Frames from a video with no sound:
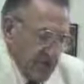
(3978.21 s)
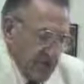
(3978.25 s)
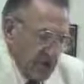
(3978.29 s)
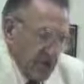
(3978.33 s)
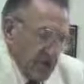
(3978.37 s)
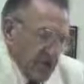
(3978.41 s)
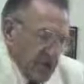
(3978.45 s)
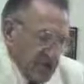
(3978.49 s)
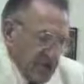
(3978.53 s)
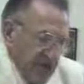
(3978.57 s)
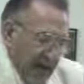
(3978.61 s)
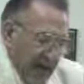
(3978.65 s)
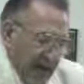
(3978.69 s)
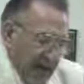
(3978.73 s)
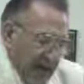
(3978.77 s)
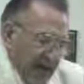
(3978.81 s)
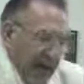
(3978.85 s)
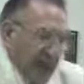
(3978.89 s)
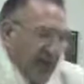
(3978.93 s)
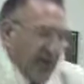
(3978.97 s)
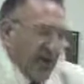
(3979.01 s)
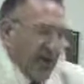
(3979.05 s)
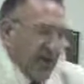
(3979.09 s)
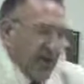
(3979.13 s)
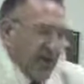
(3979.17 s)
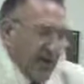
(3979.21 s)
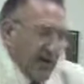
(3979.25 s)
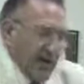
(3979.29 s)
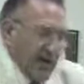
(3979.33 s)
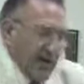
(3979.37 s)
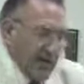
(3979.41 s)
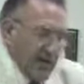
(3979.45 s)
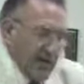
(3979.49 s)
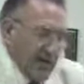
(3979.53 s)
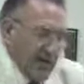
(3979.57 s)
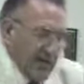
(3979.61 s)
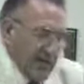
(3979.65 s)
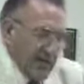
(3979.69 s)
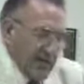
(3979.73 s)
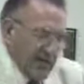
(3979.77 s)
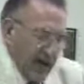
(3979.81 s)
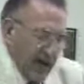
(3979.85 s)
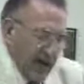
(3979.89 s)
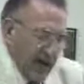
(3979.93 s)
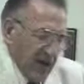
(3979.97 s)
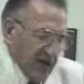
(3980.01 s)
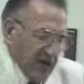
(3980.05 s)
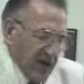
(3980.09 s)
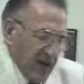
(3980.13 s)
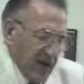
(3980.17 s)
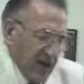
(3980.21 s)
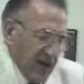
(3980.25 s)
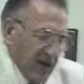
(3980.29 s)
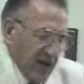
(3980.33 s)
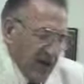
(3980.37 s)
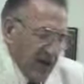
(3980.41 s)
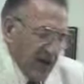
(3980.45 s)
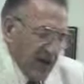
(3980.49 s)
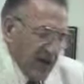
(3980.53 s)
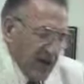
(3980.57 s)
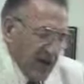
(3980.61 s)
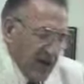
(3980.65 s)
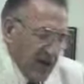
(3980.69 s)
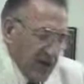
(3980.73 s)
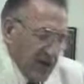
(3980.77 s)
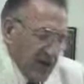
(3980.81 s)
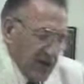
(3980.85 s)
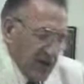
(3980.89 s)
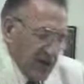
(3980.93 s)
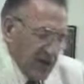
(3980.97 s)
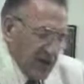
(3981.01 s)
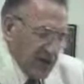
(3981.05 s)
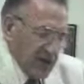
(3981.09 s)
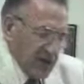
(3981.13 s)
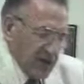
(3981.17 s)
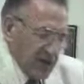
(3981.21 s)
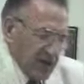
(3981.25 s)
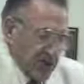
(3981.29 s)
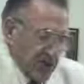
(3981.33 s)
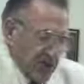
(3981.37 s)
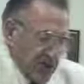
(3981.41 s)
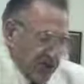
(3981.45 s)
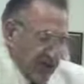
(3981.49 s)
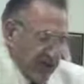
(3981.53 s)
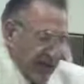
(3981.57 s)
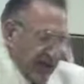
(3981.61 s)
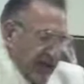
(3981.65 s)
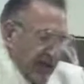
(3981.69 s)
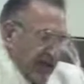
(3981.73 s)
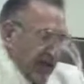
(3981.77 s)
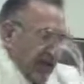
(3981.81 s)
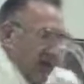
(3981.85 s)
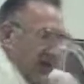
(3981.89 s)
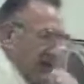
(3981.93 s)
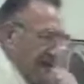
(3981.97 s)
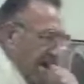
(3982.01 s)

Who stand? Hallelujah. The battle is ready to go. She's in array now.